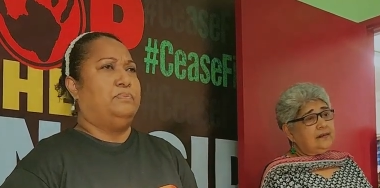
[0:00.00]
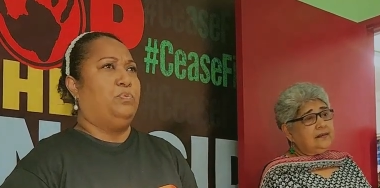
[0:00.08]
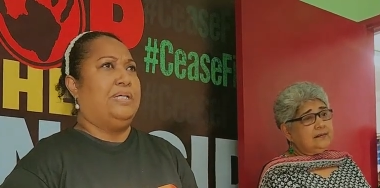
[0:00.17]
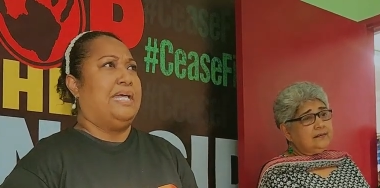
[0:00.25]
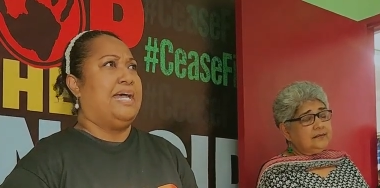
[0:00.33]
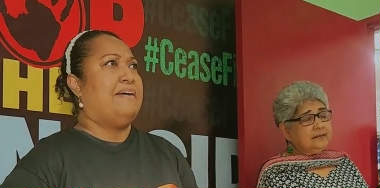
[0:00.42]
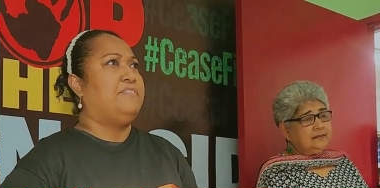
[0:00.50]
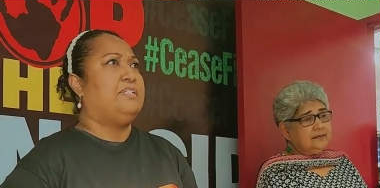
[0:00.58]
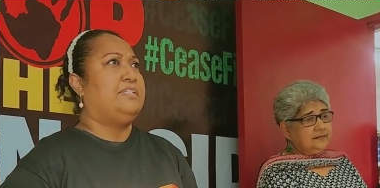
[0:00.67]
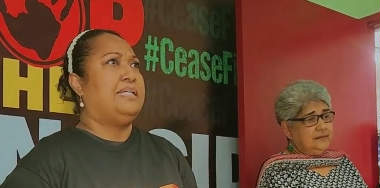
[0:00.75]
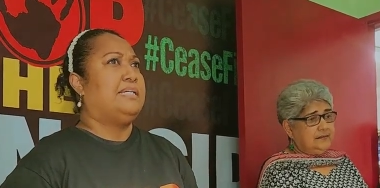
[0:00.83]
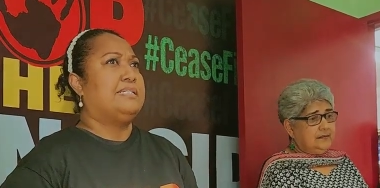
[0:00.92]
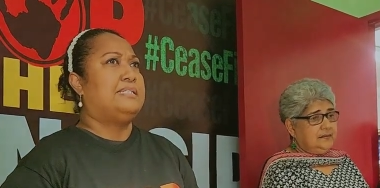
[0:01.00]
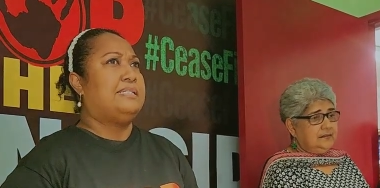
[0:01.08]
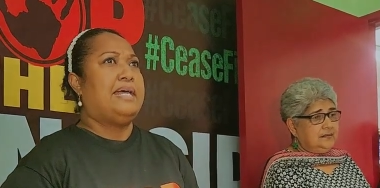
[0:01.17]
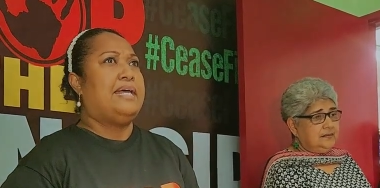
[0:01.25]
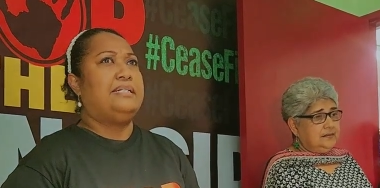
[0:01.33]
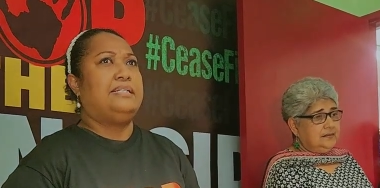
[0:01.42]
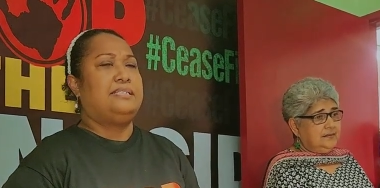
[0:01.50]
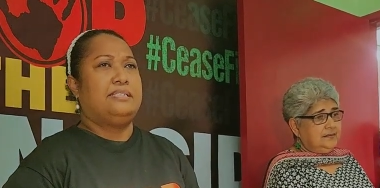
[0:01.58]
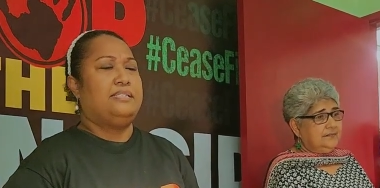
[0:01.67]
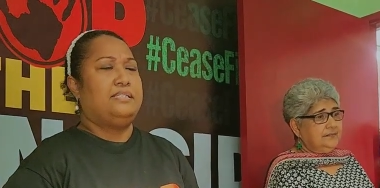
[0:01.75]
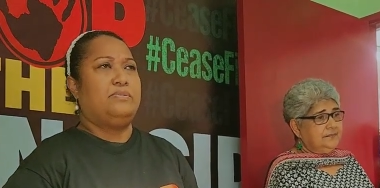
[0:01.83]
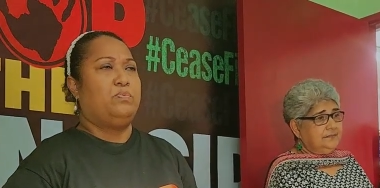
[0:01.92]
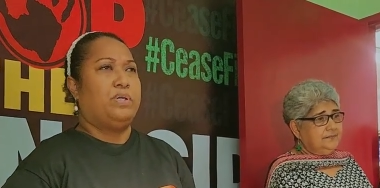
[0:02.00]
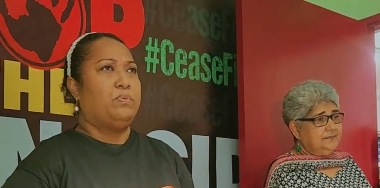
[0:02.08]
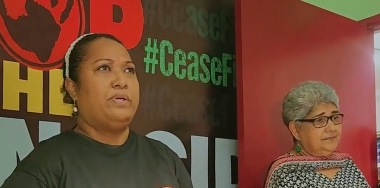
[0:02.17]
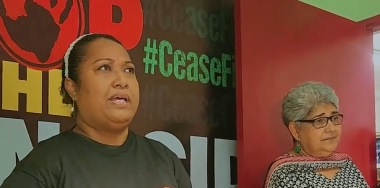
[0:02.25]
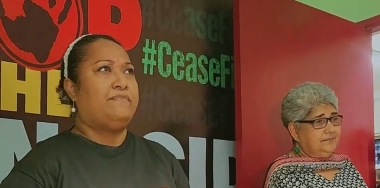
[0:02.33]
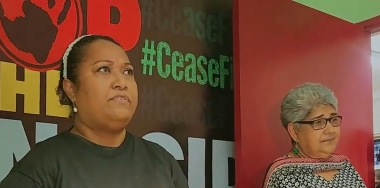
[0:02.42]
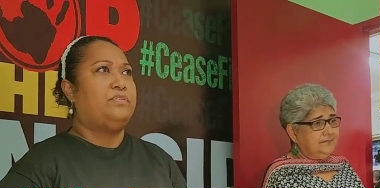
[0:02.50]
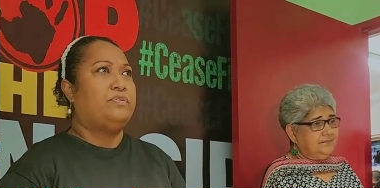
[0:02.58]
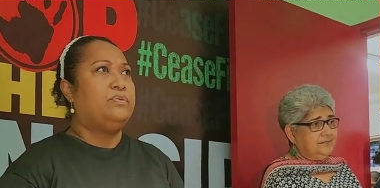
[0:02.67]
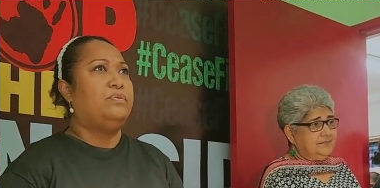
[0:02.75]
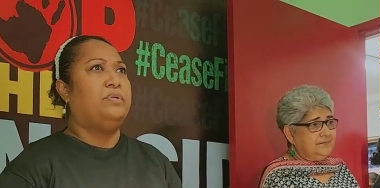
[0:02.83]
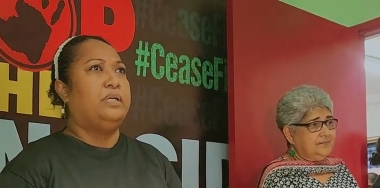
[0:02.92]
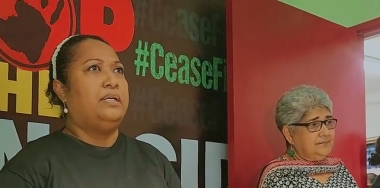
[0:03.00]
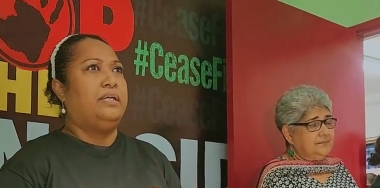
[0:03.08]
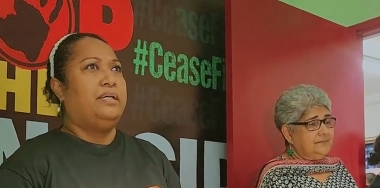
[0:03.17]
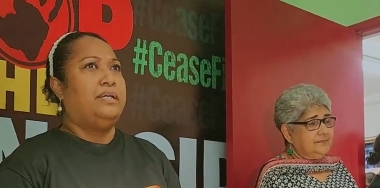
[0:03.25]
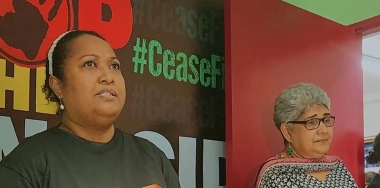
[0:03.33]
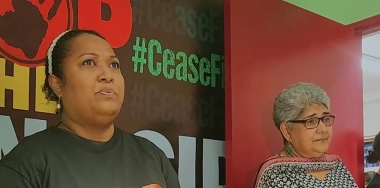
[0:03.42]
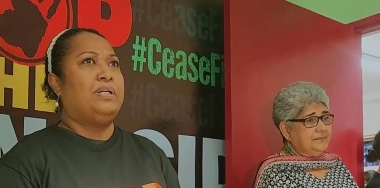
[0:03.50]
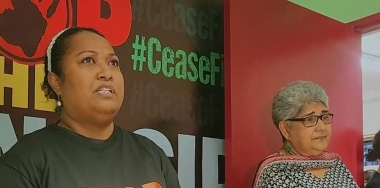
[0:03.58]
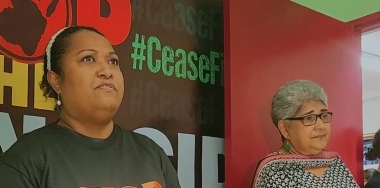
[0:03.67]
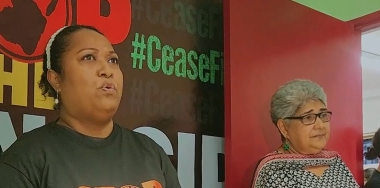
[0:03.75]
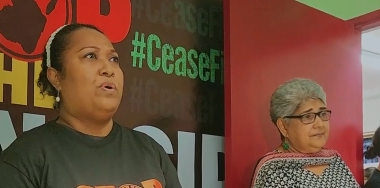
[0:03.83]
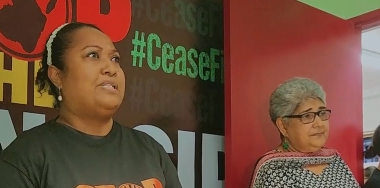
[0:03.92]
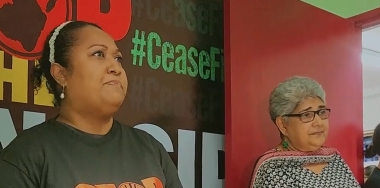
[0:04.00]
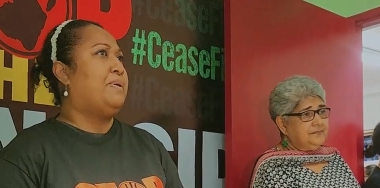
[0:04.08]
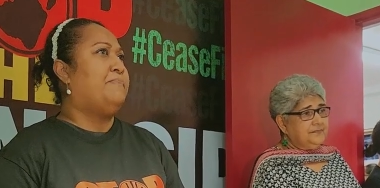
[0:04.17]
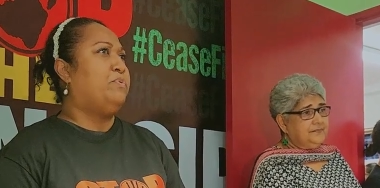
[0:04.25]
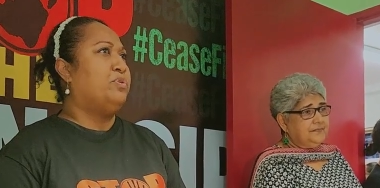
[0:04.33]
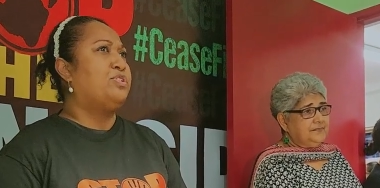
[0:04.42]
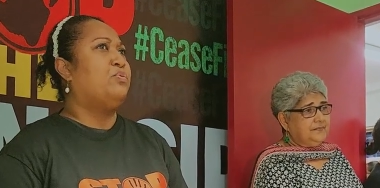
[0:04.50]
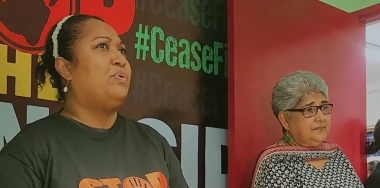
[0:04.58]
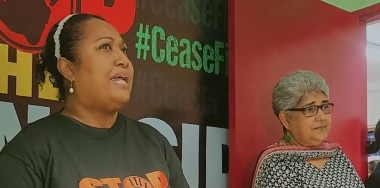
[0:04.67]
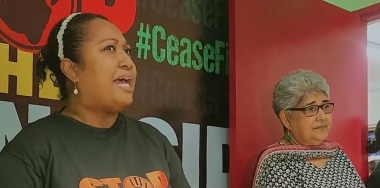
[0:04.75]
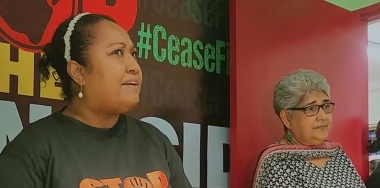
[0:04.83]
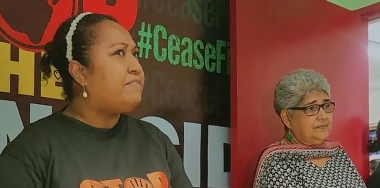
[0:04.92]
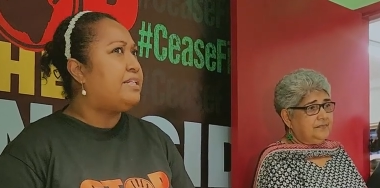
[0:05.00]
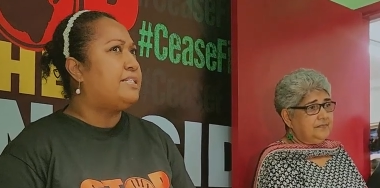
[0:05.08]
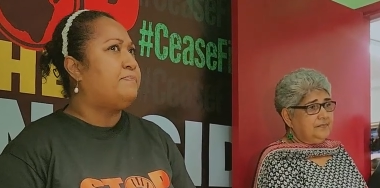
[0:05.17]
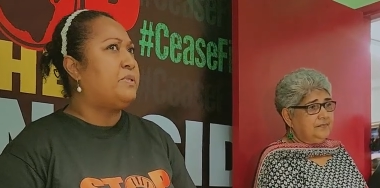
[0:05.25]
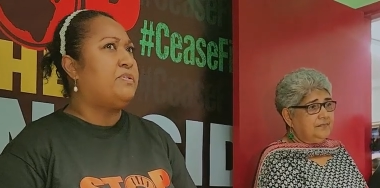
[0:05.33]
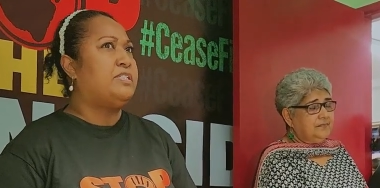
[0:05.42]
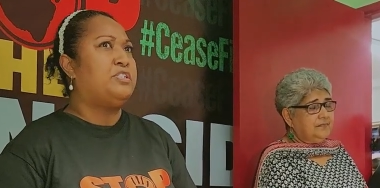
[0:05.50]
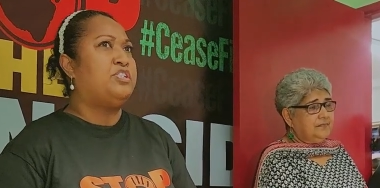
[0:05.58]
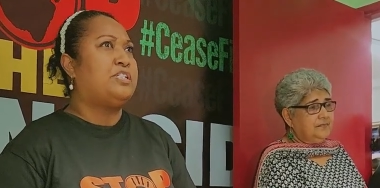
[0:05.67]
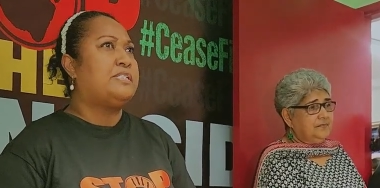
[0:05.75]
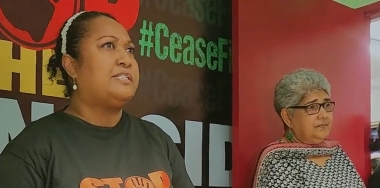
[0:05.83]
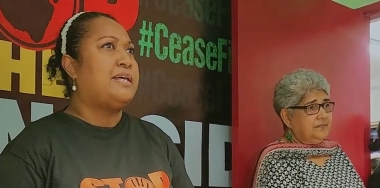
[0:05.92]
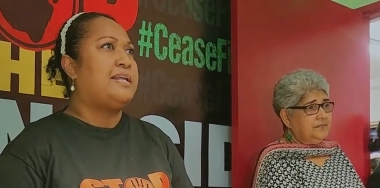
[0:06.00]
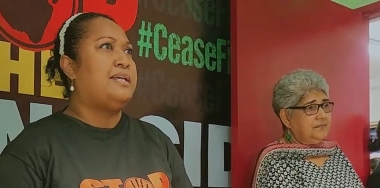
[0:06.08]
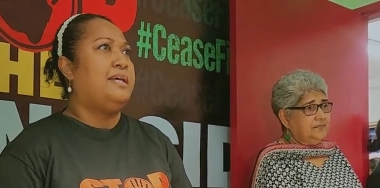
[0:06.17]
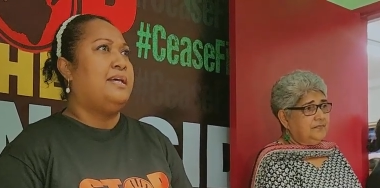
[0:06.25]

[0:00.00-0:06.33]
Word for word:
Speaker 1: We have to take a stand. It's just what we have to do, as well as for West Papua. So we have that experience. It's just that